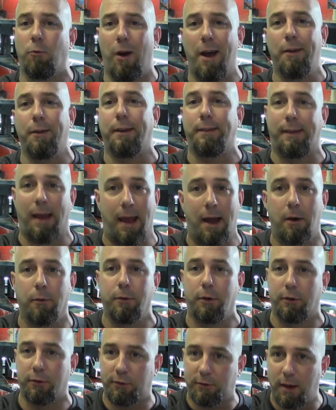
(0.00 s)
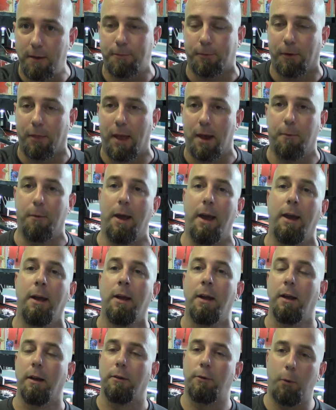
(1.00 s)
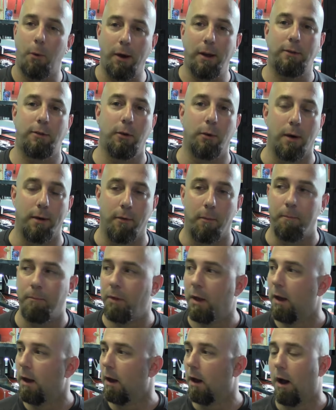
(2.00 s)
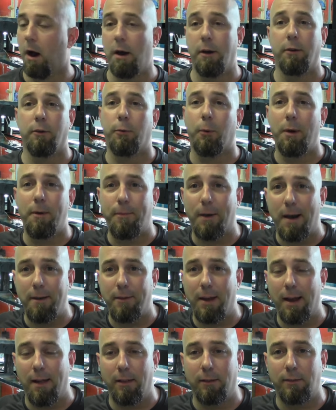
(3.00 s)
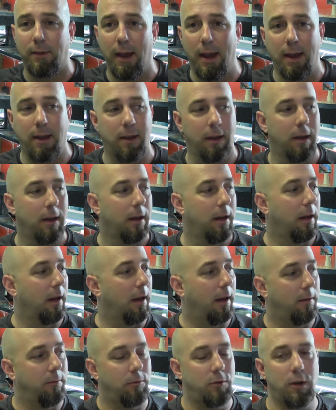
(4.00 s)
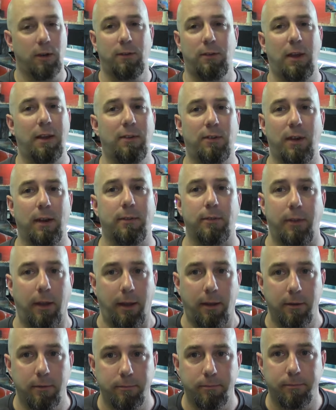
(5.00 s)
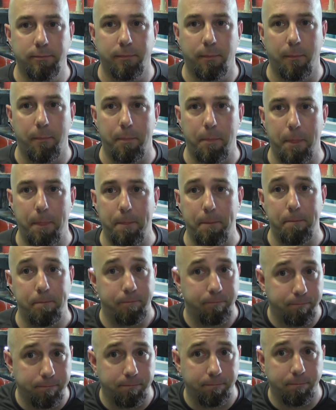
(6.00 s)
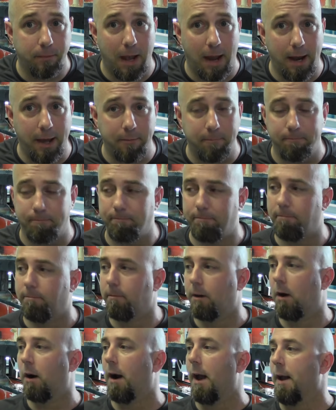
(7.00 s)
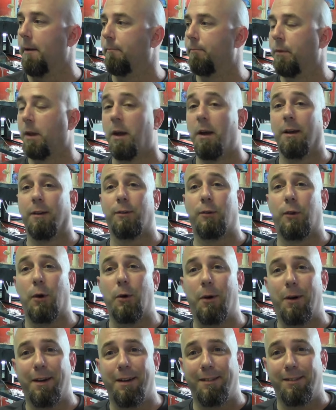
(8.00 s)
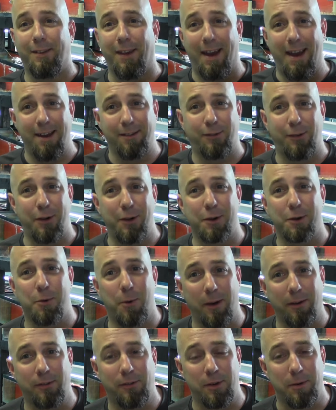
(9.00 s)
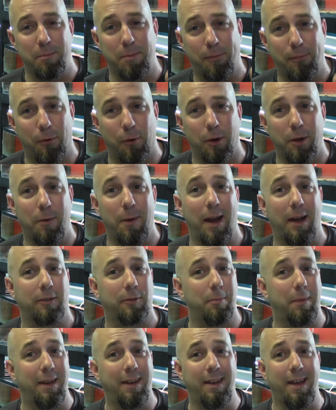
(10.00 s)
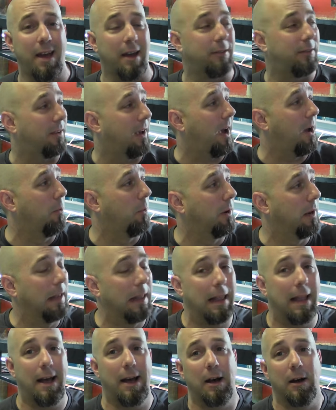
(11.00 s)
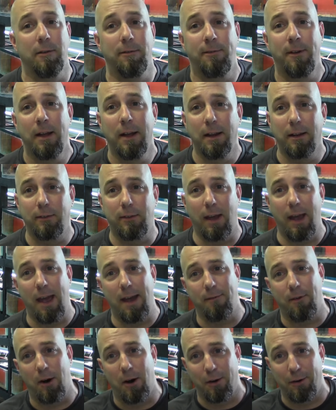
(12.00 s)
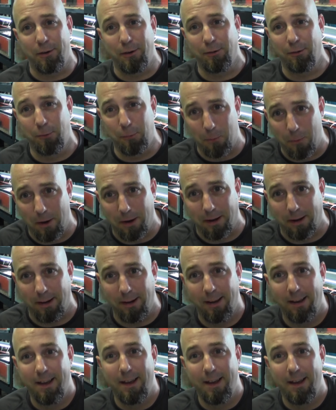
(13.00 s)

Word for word: round it down. You're safer that way. 22 of them. 125-gallon tank, just say 60. Got it? All right. So to answer your question before you ask me, yes, I would love to have 120